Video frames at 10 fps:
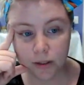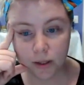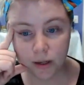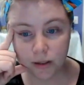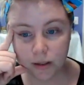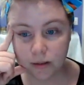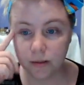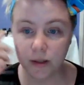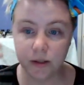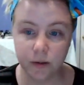you know,
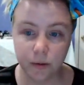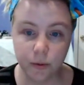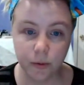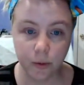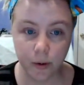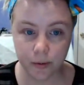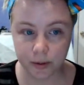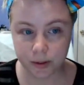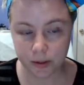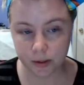it's new
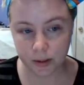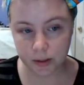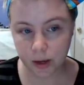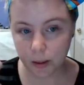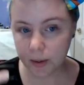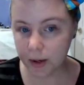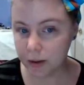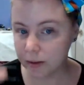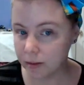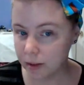growth. It's
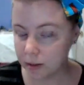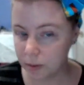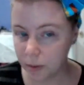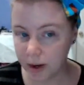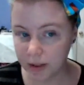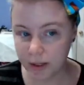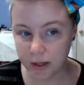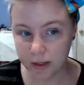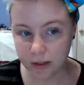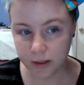coming, like new
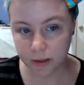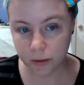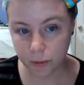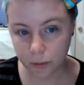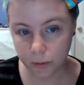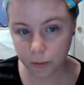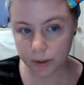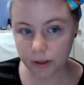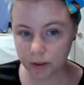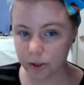ideas. It's
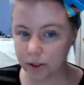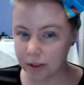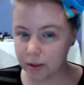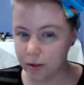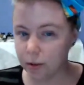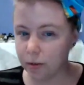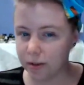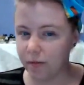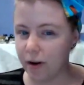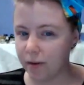new. It's new.
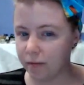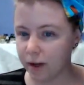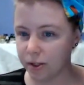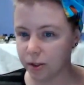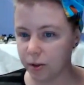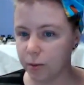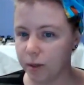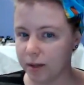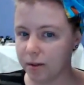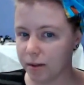It's very fresh
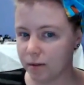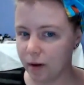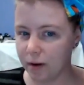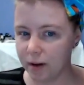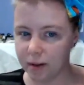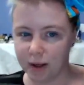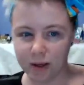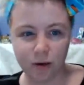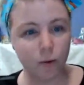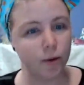newness. It's very like
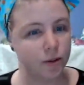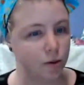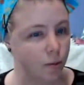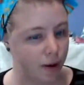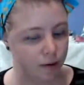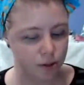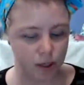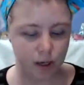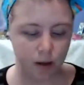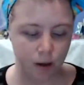it's new
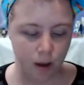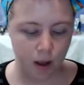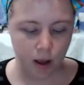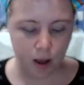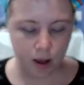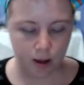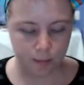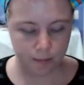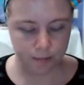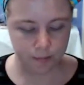energy.
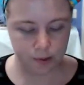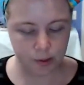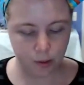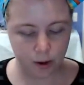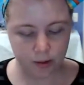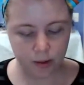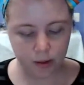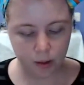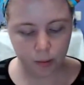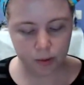So I
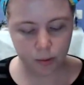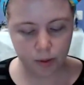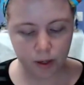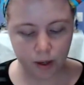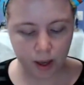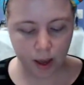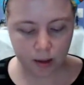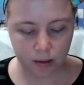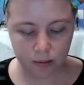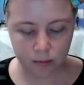think that once we,
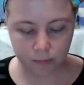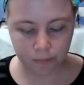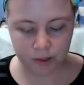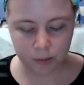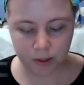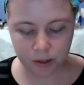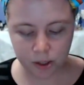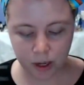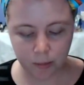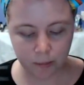again,
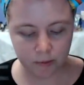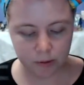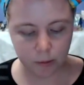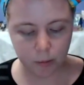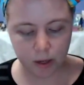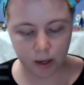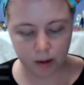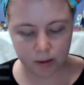this message came up for